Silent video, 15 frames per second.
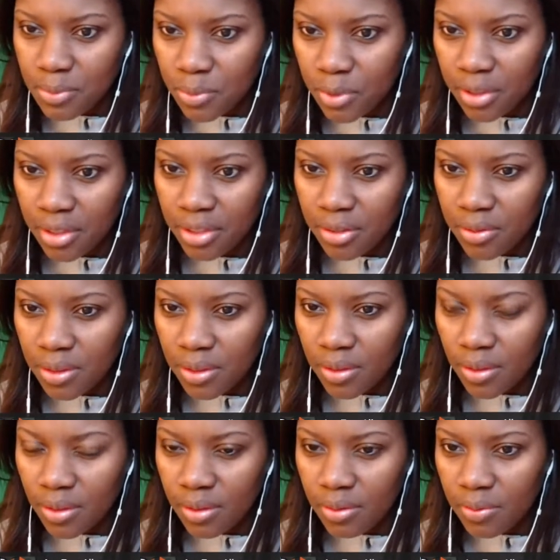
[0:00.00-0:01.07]
When it
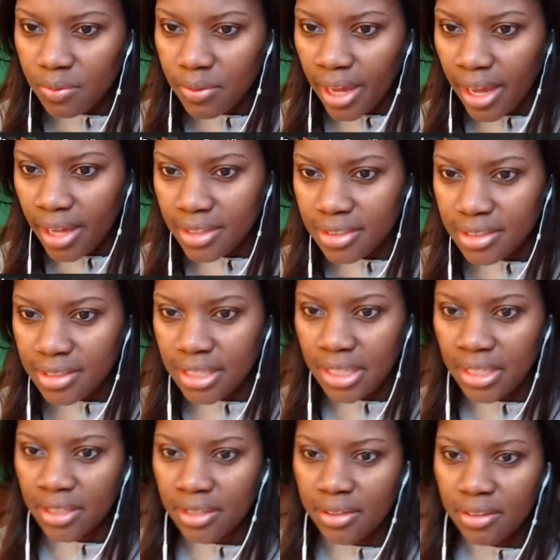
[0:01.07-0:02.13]
facts,
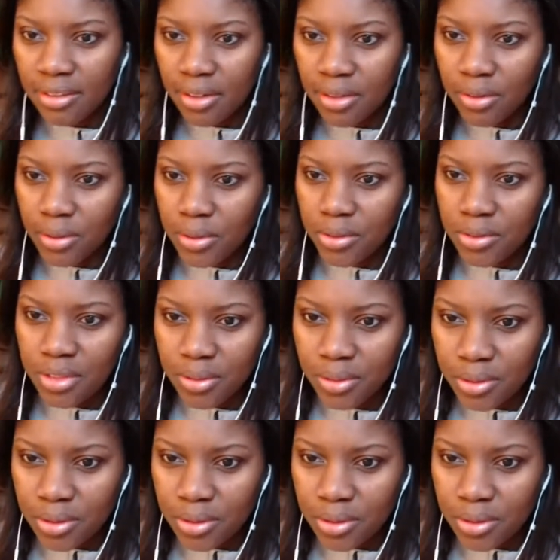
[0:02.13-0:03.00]
they alert.